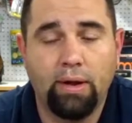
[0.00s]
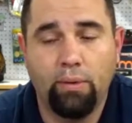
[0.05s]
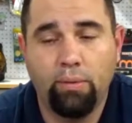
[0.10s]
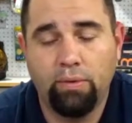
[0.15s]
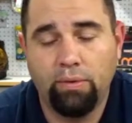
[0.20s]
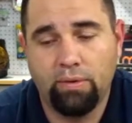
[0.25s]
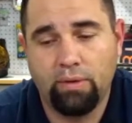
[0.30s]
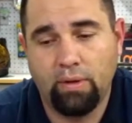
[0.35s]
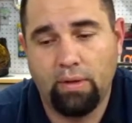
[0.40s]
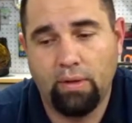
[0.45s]
it
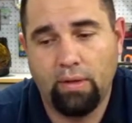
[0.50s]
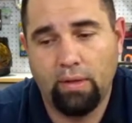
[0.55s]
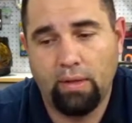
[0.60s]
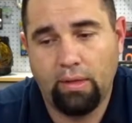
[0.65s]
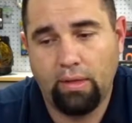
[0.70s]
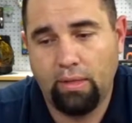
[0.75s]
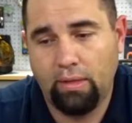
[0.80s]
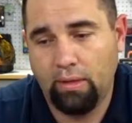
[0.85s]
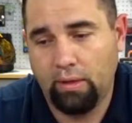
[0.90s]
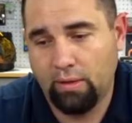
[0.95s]
was
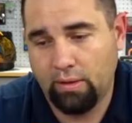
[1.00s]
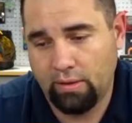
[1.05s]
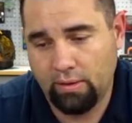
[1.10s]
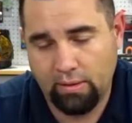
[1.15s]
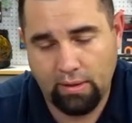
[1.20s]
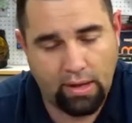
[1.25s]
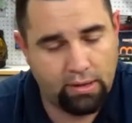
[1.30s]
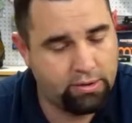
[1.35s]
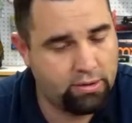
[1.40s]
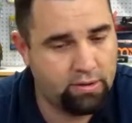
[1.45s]

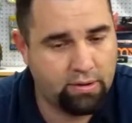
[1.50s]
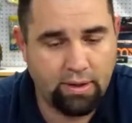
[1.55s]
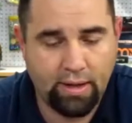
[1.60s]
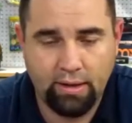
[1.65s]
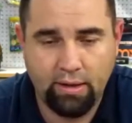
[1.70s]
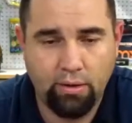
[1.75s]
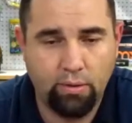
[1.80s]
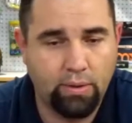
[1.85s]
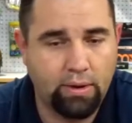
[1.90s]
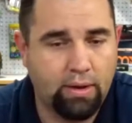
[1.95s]
just
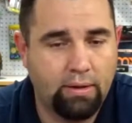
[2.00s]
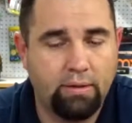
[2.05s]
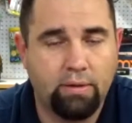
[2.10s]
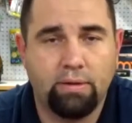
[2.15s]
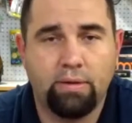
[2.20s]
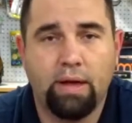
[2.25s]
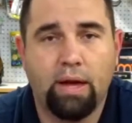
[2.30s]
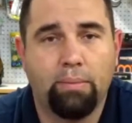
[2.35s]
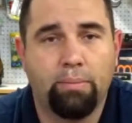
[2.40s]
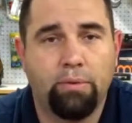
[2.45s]
like you were getting
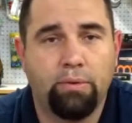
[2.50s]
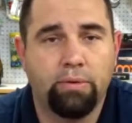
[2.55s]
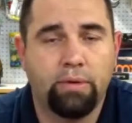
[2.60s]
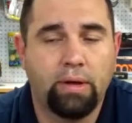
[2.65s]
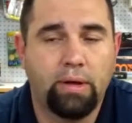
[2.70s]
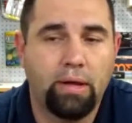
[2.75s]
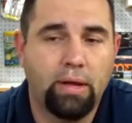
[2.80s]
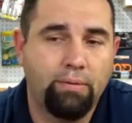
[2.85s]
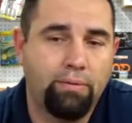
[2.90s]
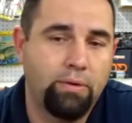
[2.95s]
samples.
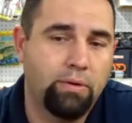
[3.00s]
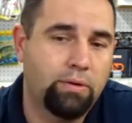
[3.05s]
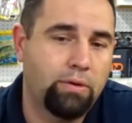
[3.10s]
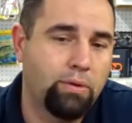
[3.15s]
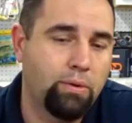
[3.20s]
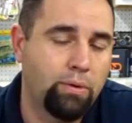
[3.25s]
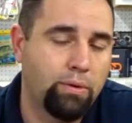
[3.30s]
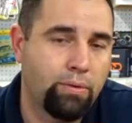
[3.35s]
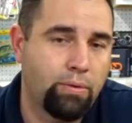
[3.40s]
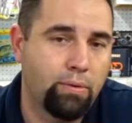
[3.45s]
They give you
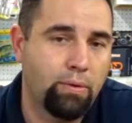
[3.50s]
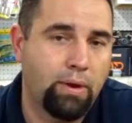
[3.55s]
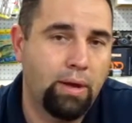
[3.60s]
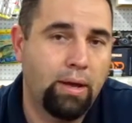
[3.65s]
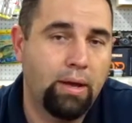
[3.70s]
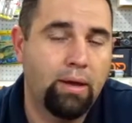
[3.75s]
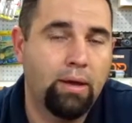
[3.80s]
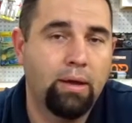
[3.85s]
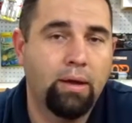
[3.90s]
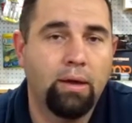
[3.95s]
2 or
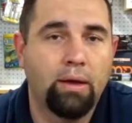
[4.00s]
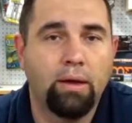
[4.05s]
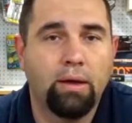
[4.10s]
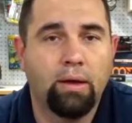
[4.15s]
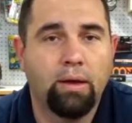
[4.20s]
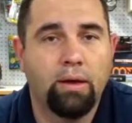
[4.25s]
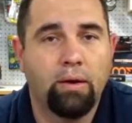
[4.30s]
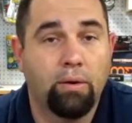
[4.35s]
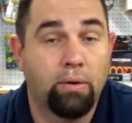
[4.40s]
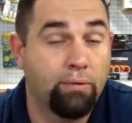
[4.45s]
3
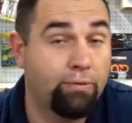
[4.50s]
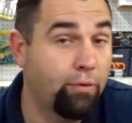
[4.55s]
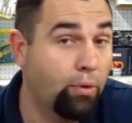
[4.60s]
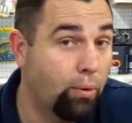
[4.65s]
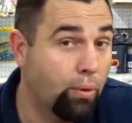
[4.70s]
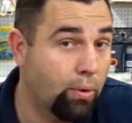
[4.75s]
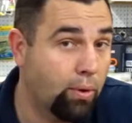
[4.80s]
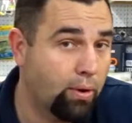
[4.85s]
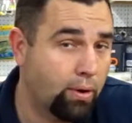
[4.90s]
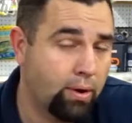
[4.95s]
or
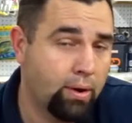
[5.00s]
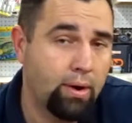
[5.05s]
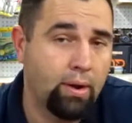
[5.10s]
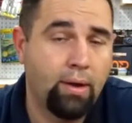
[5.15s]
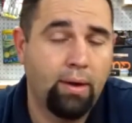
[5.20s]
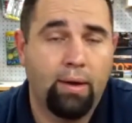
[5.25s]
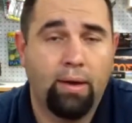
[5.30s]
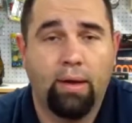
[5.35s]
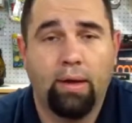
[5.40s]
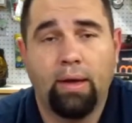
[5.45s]
4,
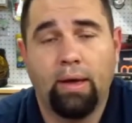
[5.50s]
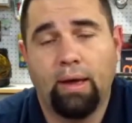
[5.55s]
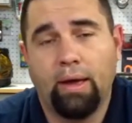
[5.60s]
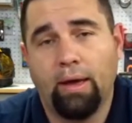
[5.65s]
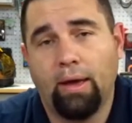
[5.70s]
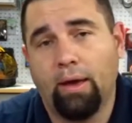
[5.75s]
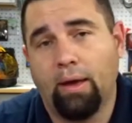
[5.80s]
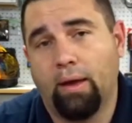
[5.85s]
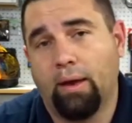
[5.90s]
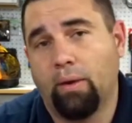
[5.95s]

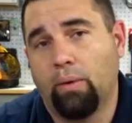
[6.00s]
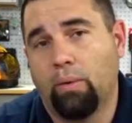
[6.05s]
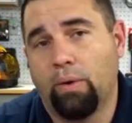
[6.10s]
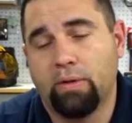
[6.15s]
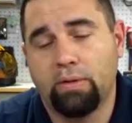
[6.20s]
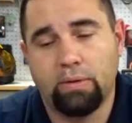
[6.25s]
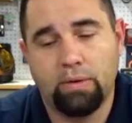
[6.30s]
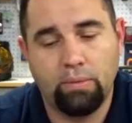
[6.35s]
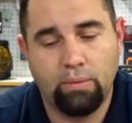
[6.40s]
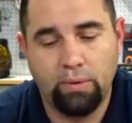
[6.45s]
and it
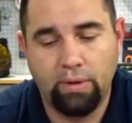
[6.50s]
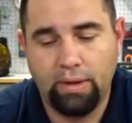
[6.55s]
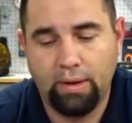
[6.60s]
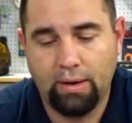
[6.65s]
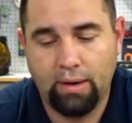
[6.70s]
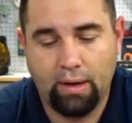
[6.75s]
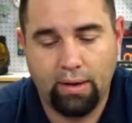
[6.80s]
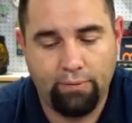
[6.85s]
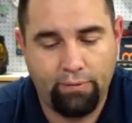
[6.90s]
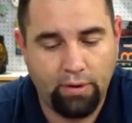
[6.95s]
wasn't really
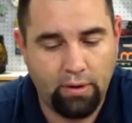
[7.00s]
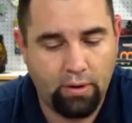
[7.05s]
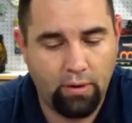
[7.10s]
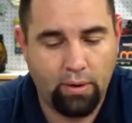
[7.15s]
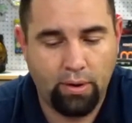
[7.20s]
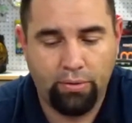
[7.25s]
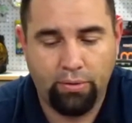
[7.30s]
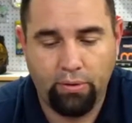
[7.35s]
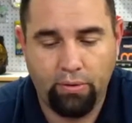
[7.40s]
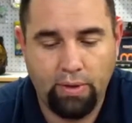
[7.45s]
enough. You
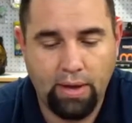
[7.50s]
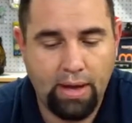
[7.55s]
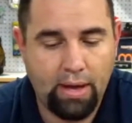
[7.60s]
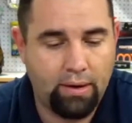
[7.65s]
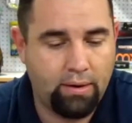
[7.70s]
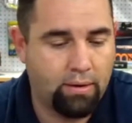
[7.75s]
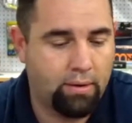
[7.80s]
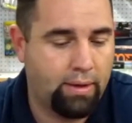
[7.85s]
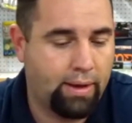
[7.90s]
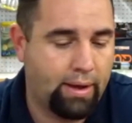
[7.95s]
go out through
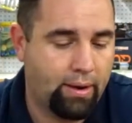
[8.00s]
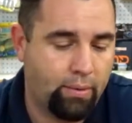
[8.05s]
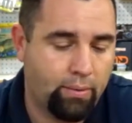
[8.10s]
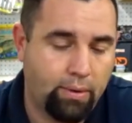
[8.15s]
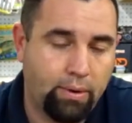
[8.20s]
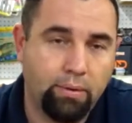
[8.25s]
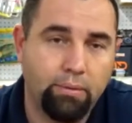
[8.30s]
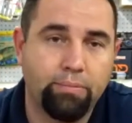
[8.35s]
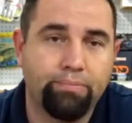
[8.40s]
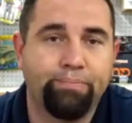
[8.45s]
that and you're like,
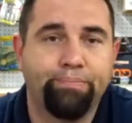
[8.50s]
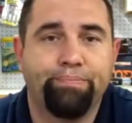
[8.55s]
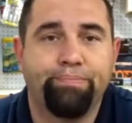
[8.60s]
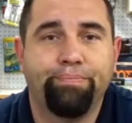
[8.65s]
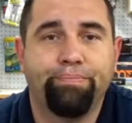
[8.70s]
well,